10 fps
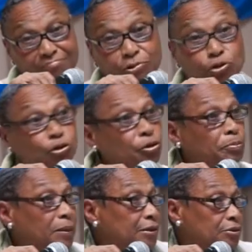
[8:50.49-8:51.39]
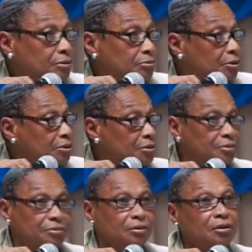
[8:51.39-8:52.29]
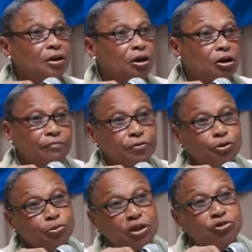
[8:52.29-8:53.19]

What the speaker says: So the place was covered with